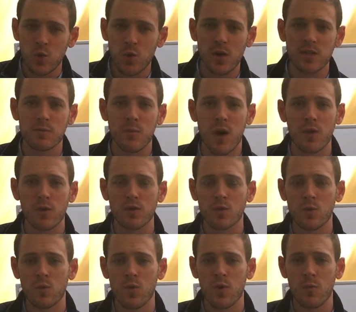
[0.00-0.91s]
you in his
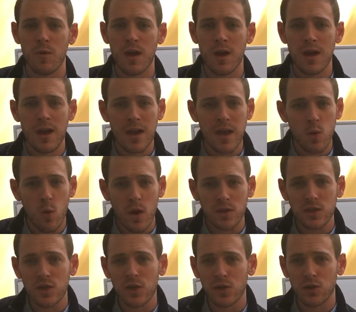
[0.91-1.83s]
mother's womb. He
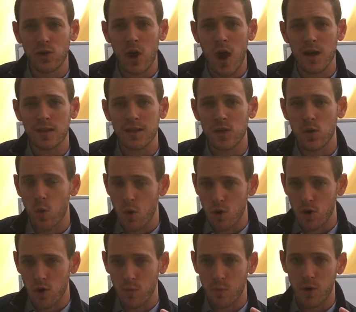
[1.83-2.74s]
went to the cross in
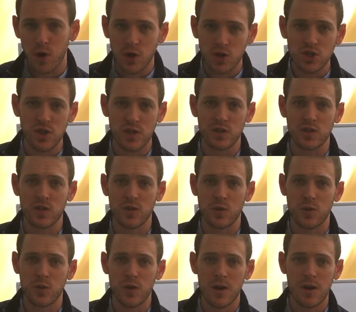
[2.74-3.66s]
order to purchase
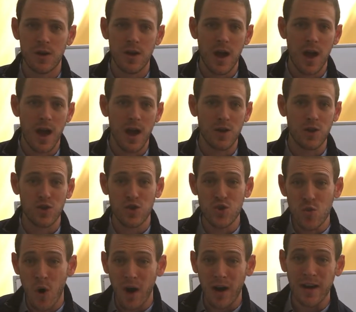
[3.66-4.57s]
you.
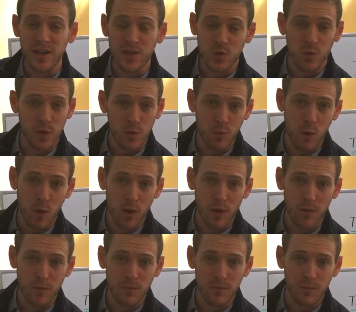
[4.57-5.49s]
You are his
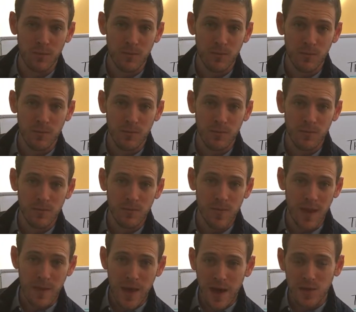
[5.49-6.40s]
reward.
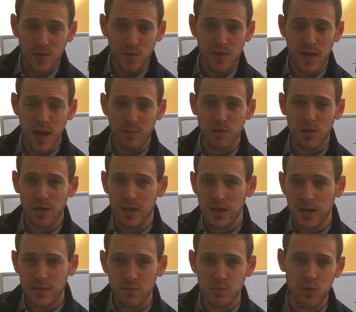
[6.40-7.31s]
And that is redemption,
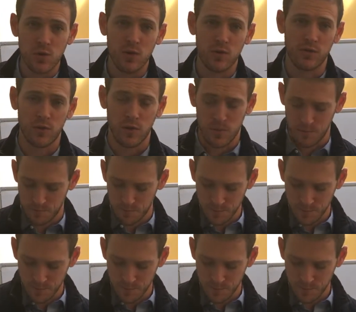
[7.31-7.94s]
and it's beautiful.